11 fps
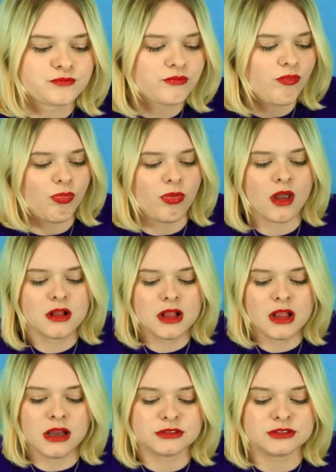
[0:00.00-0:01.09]
It
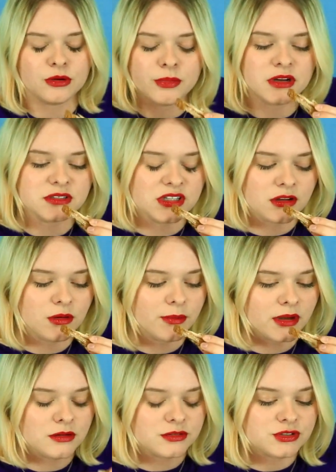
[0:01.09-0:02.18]
was so embarrassing. Oh my God, it
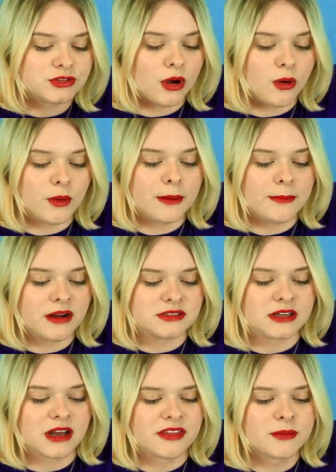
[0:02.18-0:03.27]
was so embarrassing. I
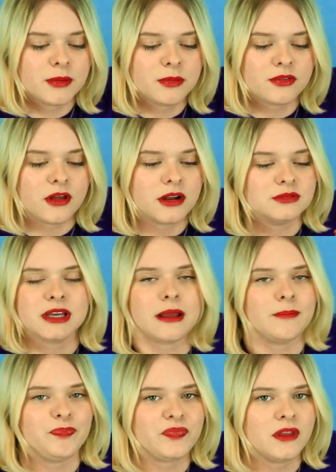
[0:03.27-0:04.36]
think people thought I was like
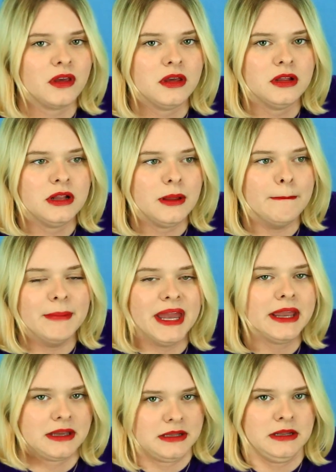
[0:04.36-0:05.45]

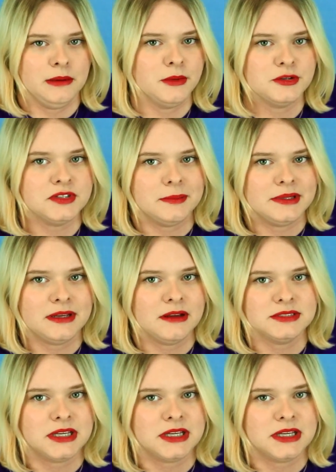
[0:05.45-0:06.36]
banging him or something. I was like,